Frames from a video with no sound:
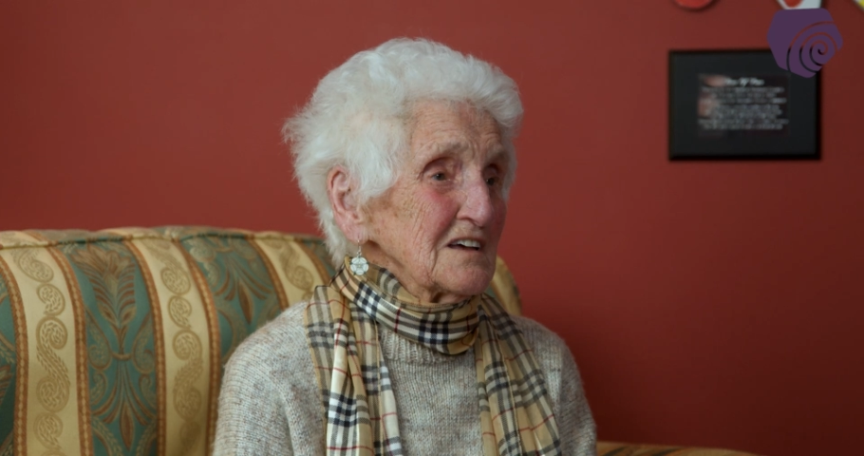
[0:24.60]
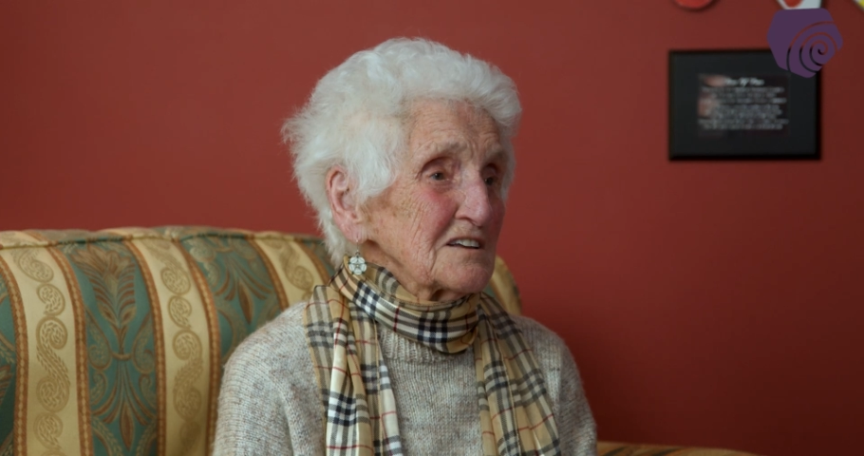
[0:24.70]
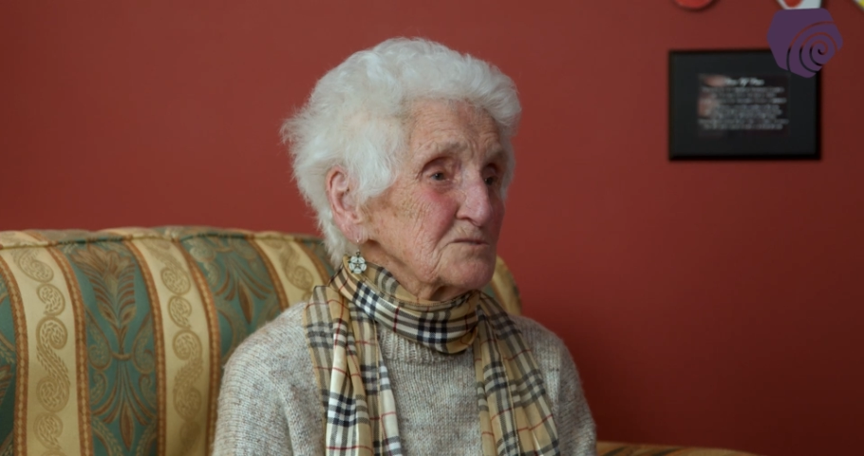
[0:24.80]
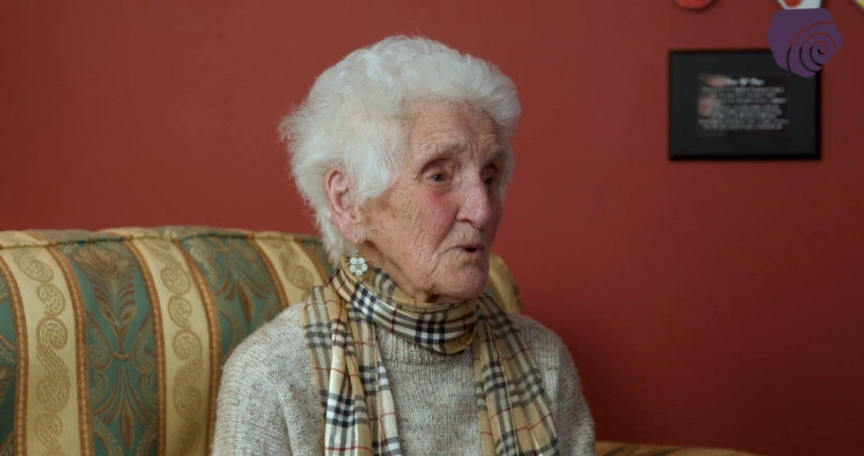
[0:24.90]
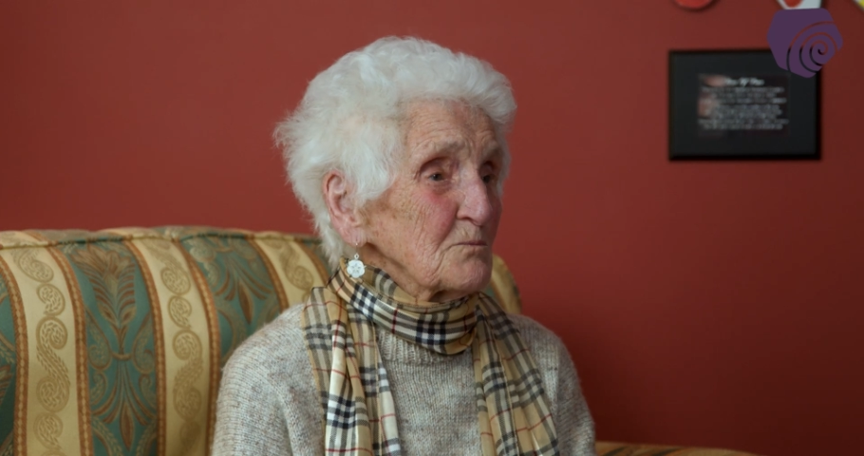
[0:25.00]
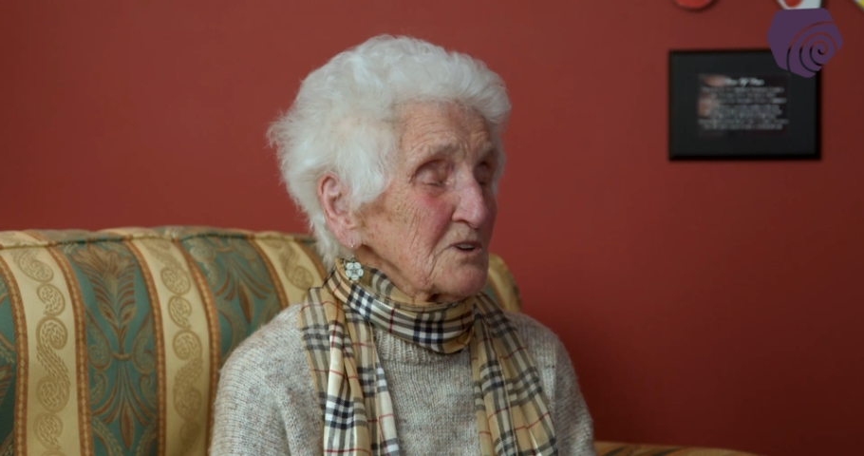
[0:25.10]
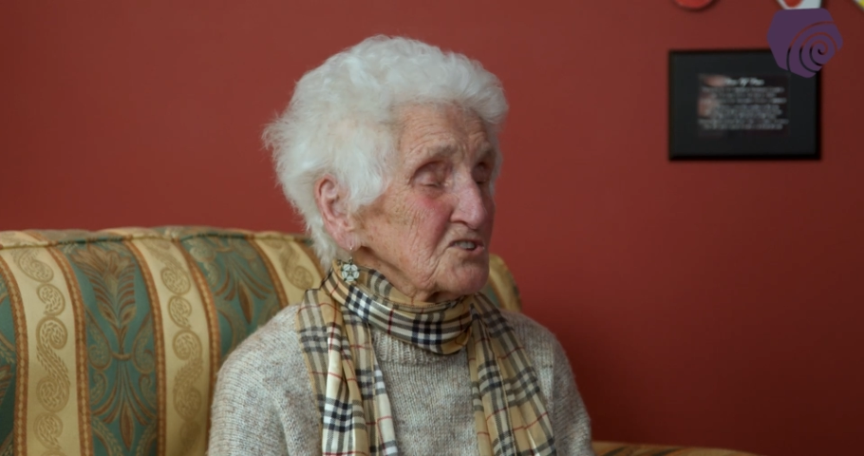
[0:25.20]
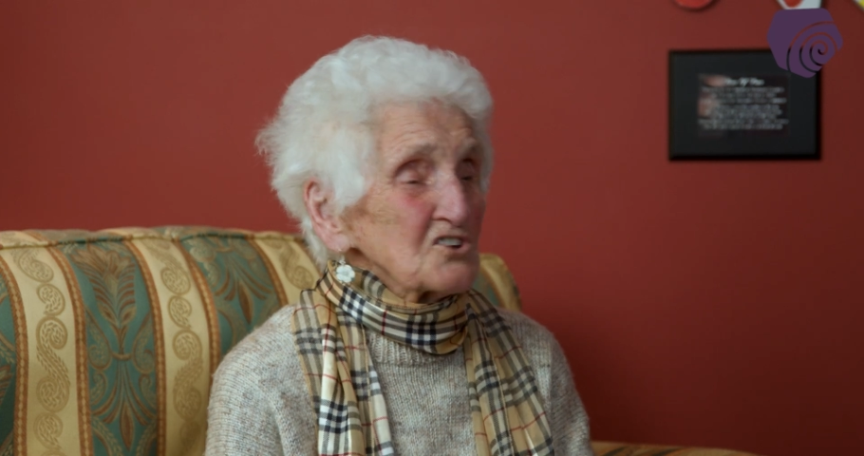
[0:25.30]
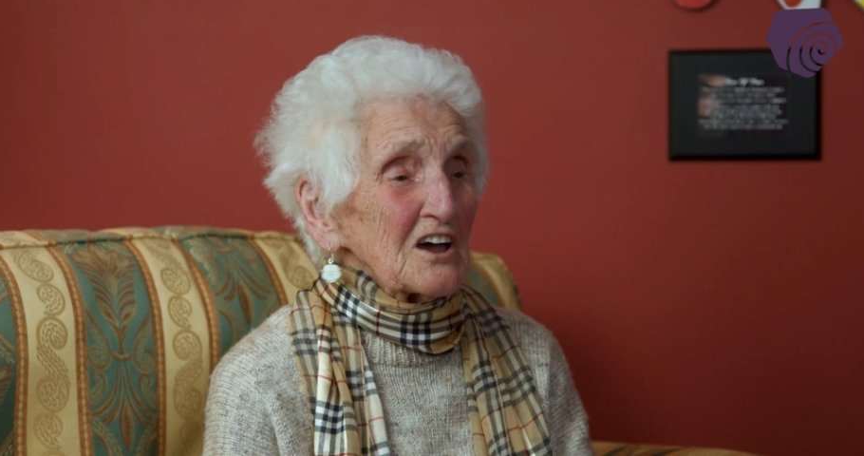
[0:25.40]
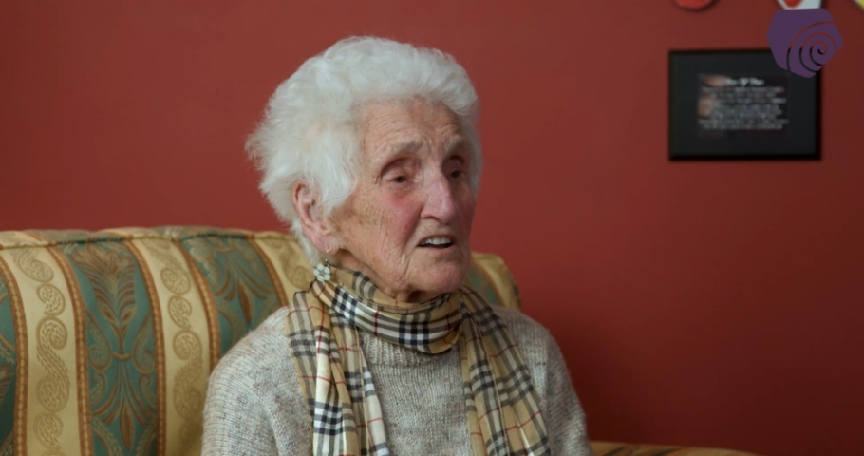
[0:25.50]
I spent my
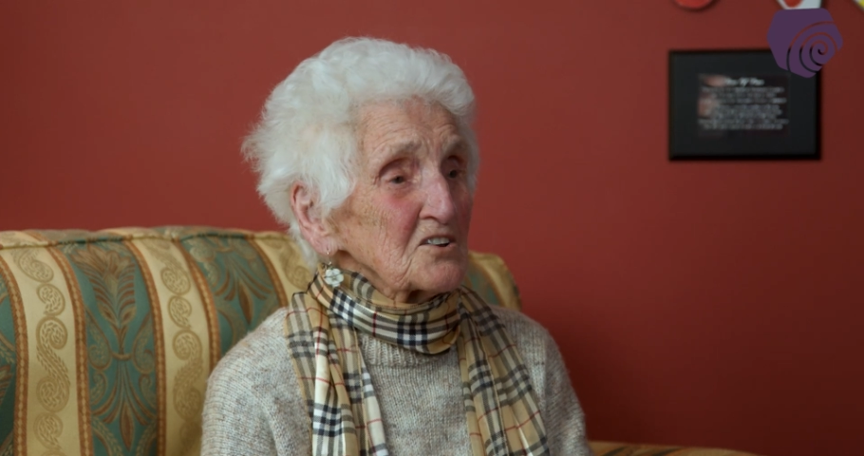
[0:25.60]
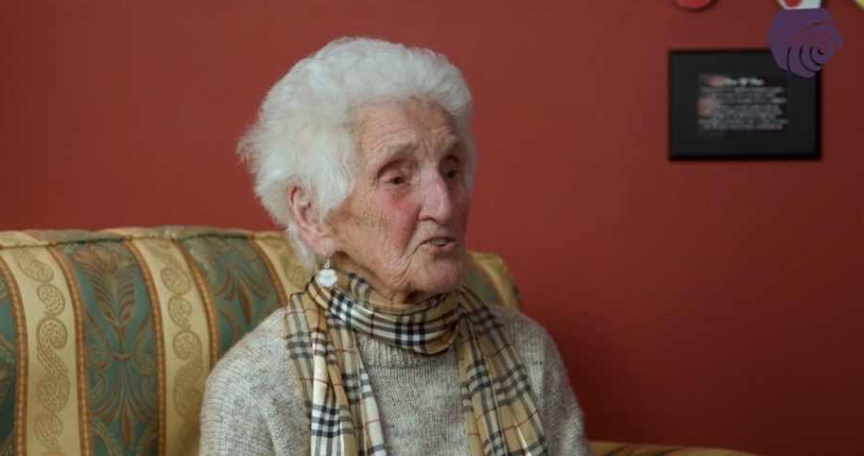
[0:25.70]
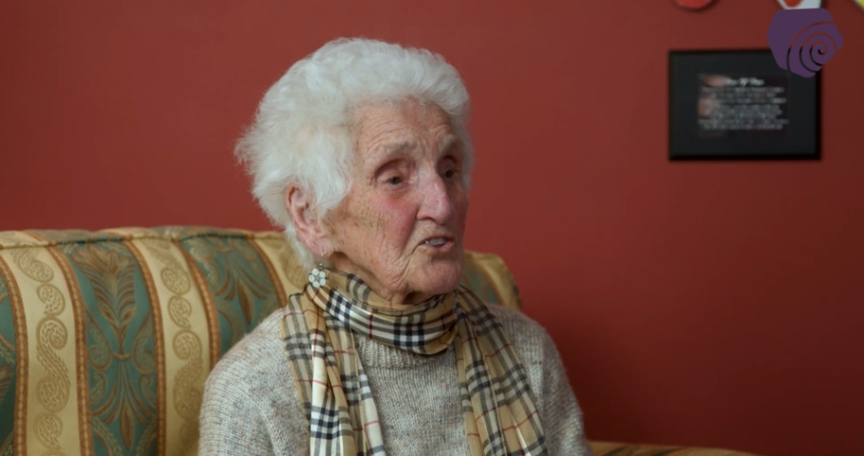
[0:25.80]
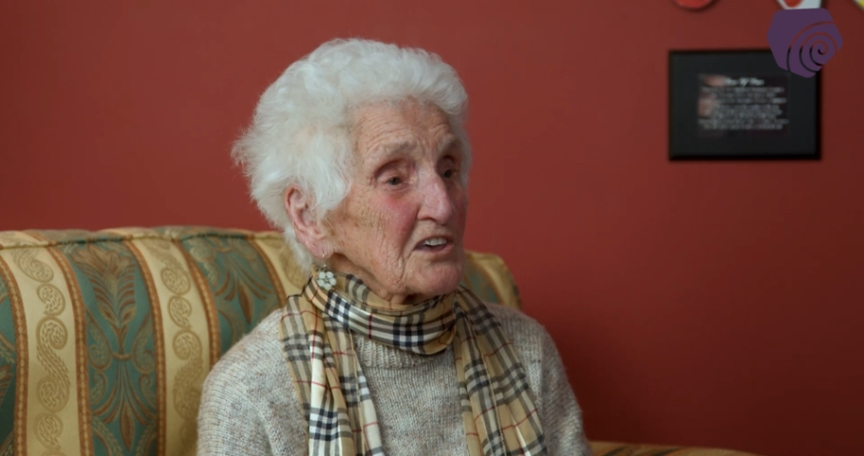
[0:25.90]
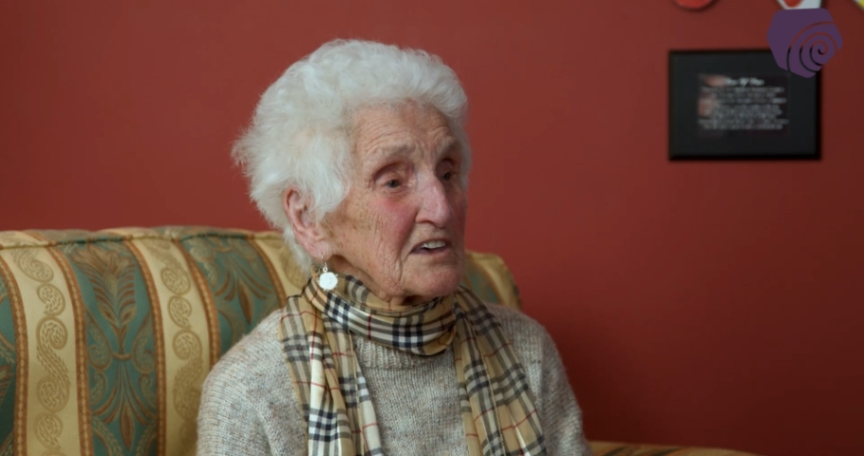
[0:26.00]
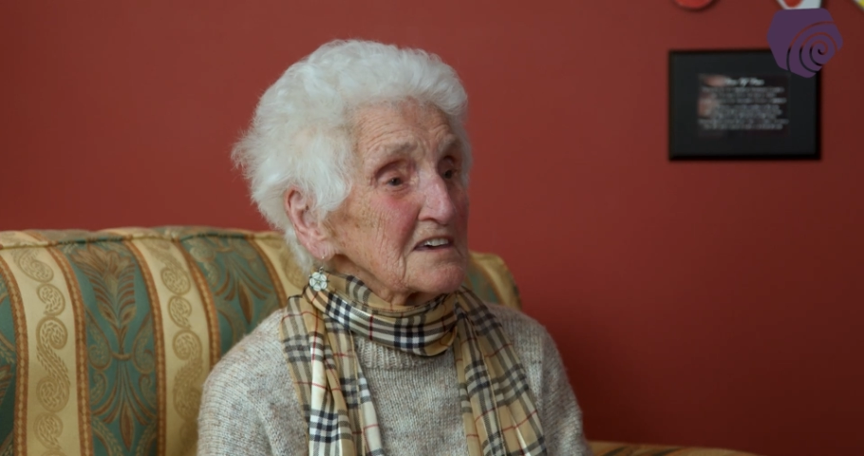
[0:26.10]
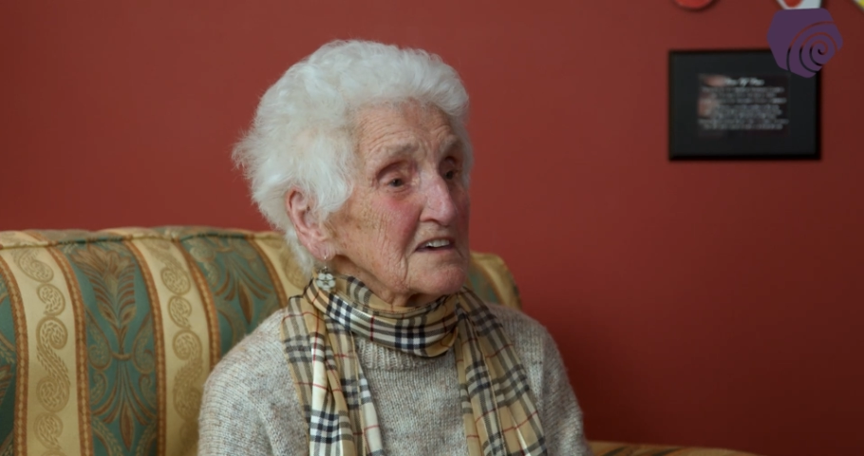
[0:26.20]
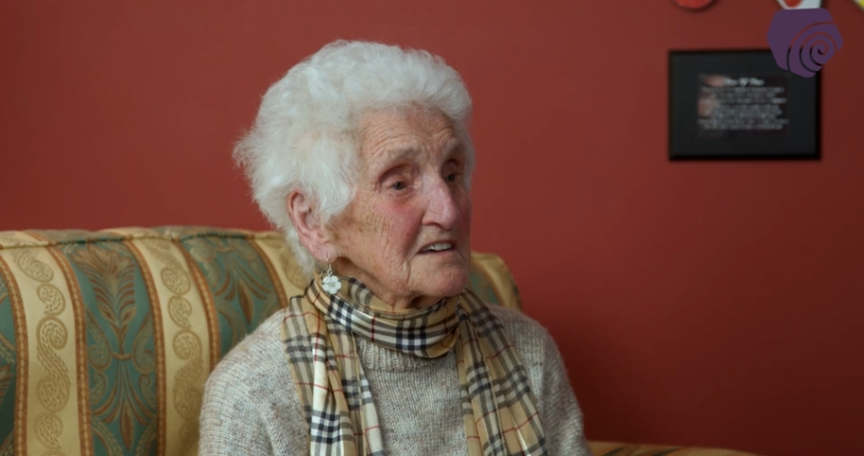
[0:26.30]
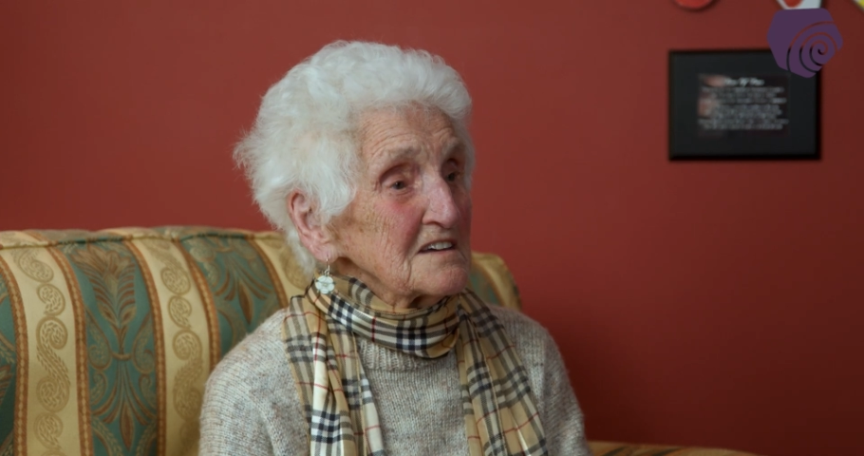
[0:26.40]
childhood there.